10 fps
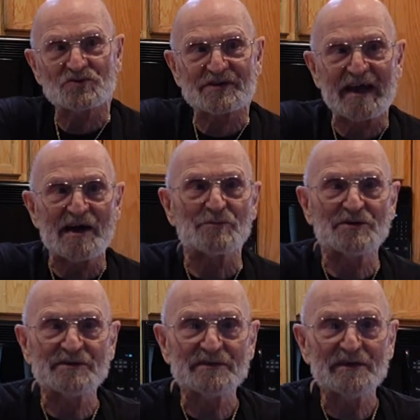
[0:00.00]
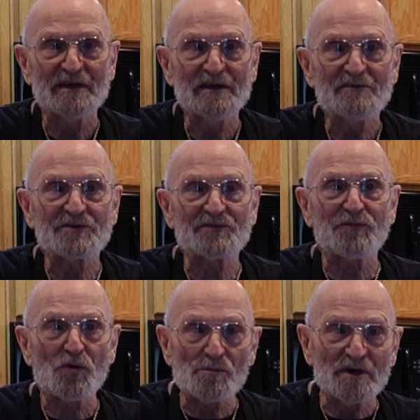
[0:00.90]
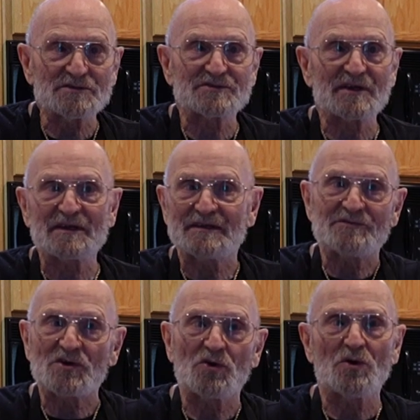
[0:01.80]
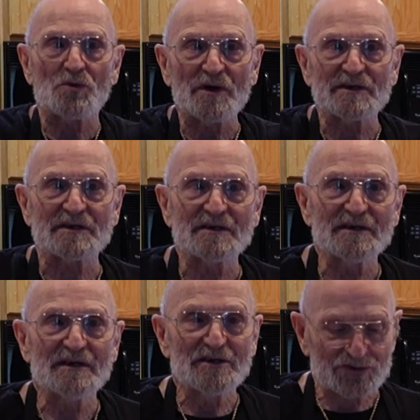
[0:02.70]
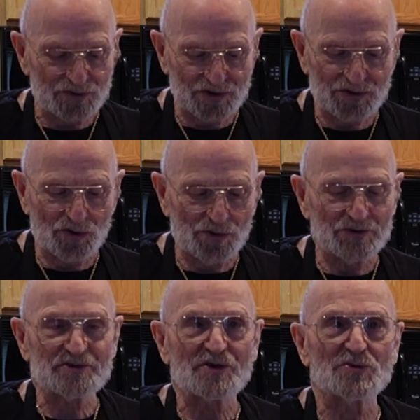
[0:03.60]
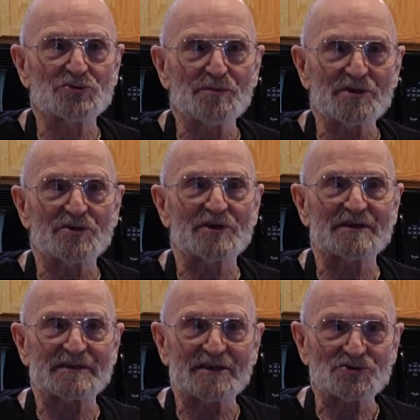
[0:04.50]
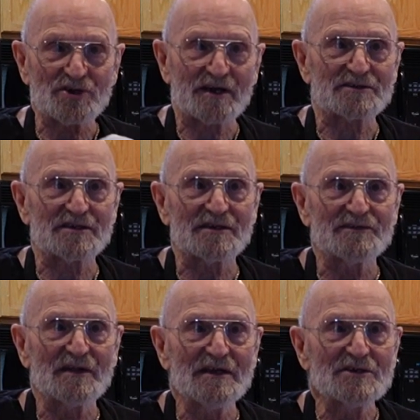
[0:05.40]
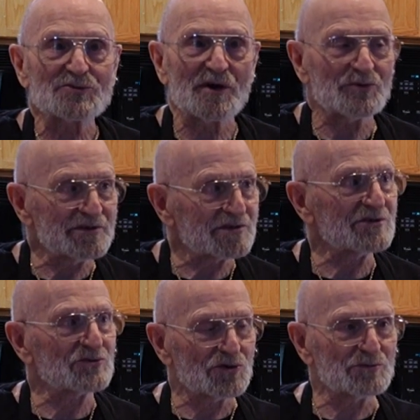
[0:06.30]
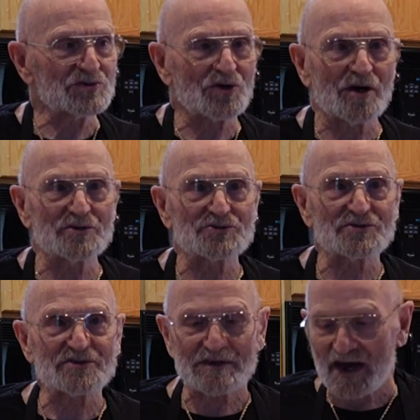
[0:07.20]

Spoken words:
scabbing for 4 months, and it never go away. So she told me, she goes, you're gonna go get that checked. So I went to the dermatologist.